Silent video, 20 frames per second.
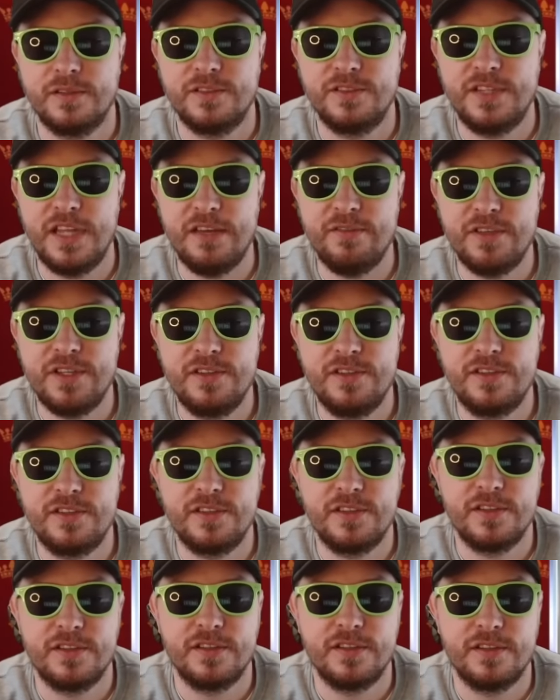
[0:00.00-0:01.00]

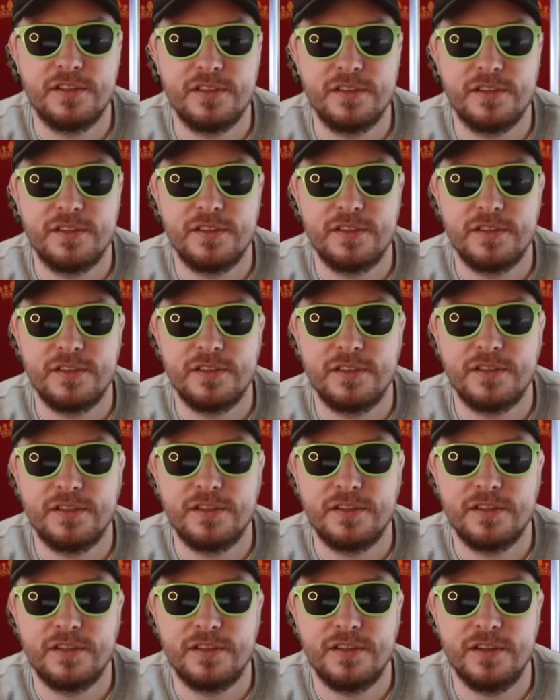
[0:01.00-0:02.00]
Sevens.
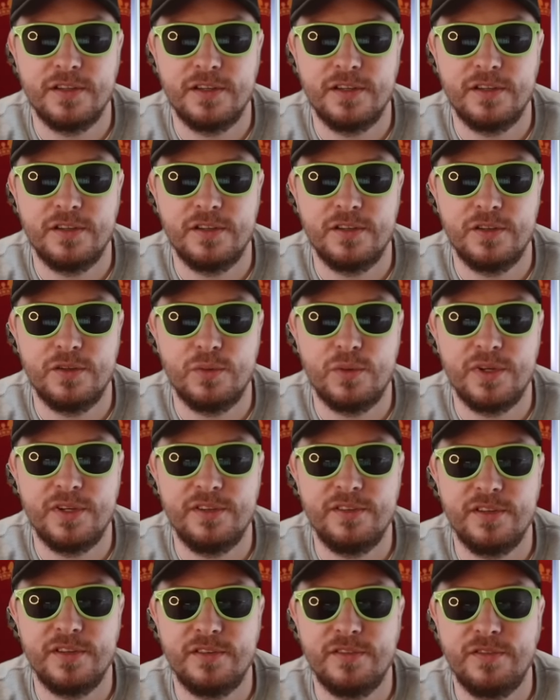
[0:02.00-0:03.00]
No, what
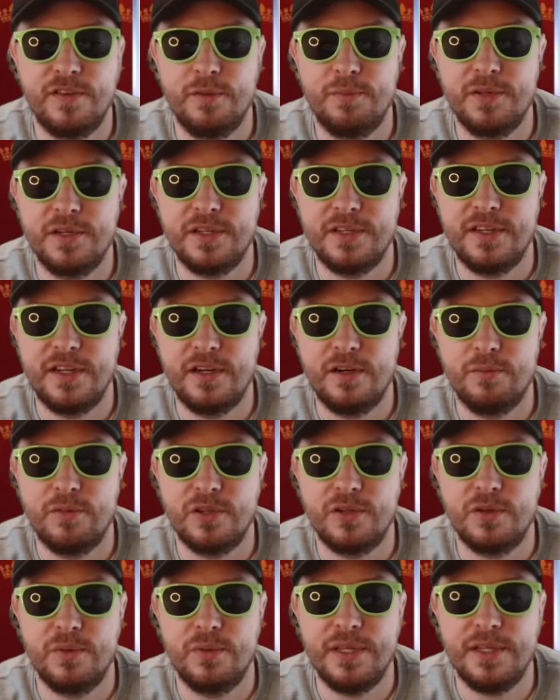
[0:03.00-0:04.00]
is it? Flippin'
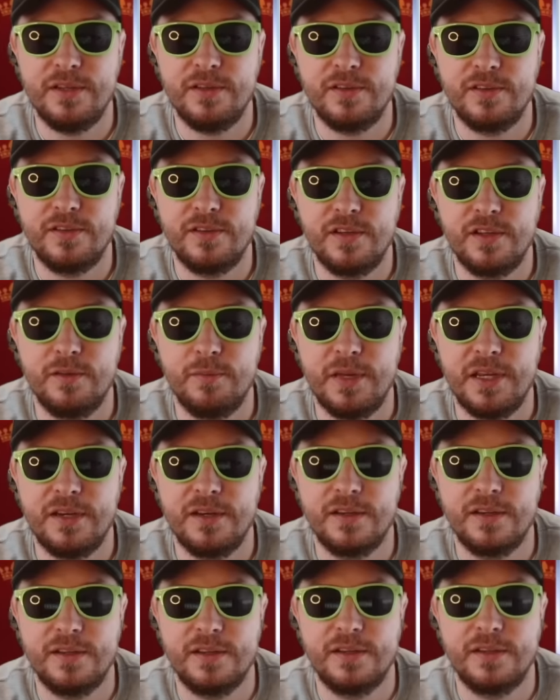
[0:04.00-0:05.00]
terrible queens. No, man.
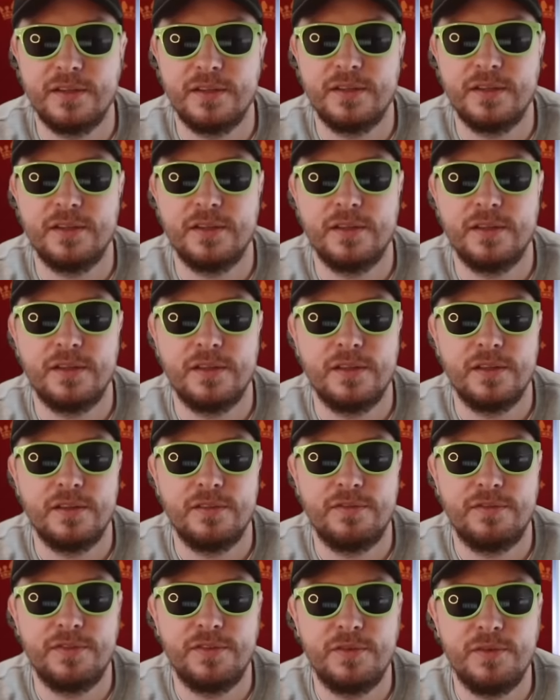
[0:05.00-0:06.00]

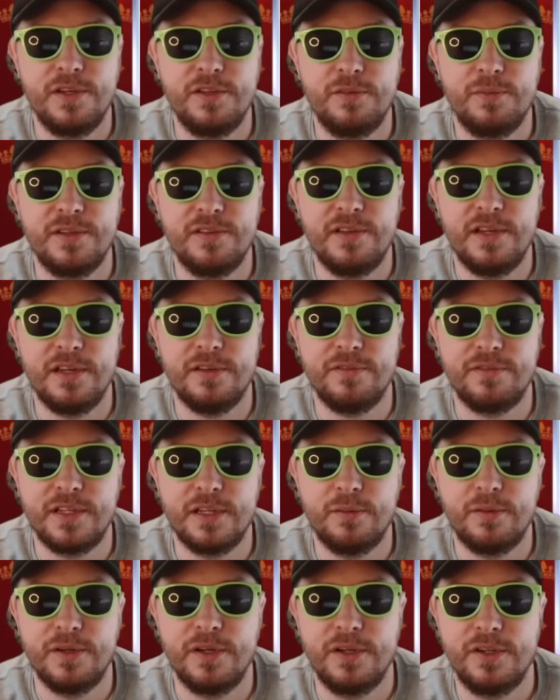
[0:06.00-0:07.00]
3 spins left.
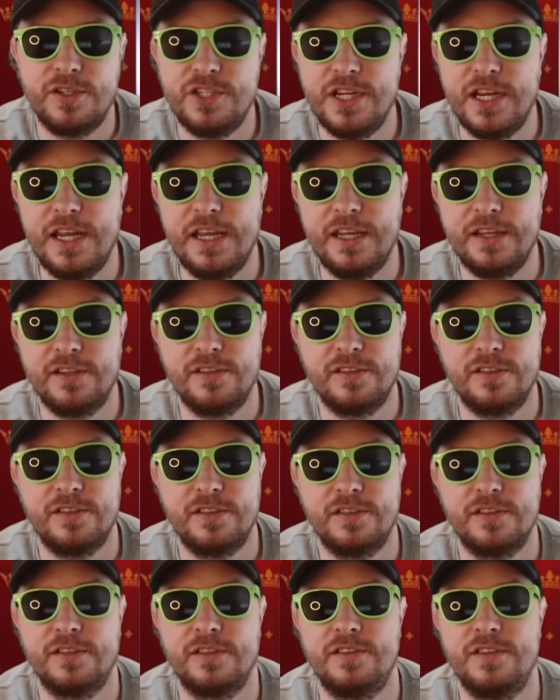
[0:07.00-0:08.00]
Come on, not
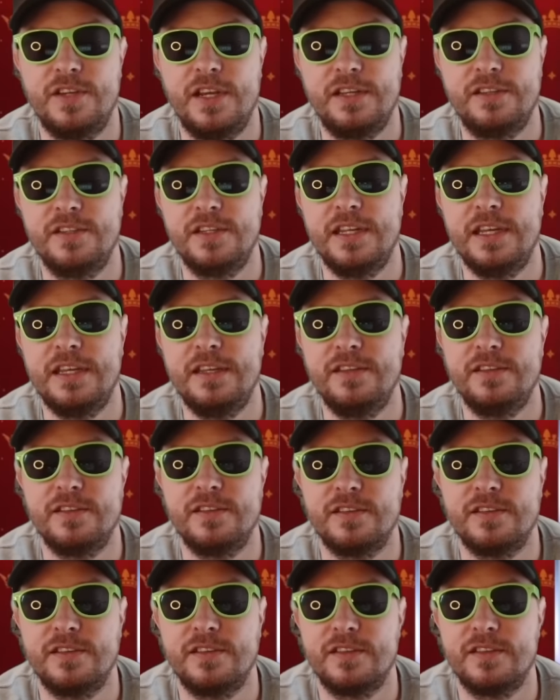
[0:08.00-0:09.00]
jacks. Jacks and
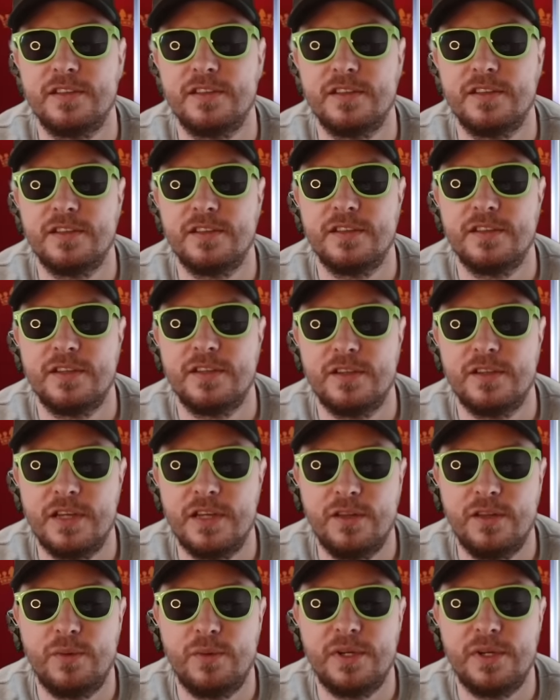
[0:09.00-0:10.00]
aces.
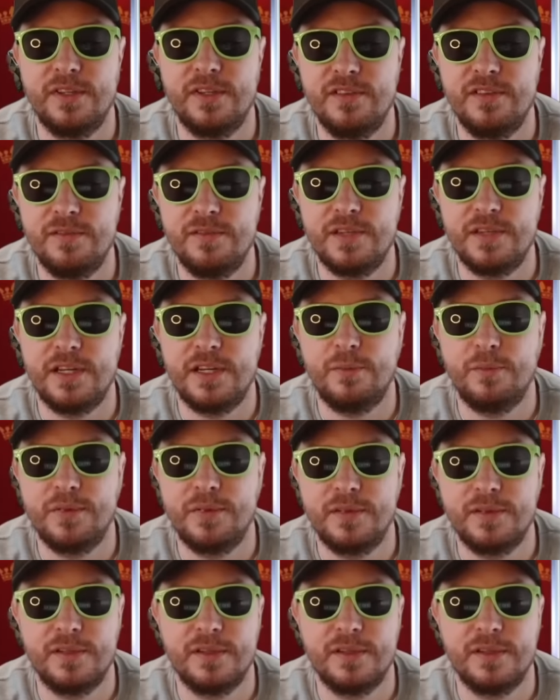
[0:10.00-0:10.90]
Other wild doesn't even help.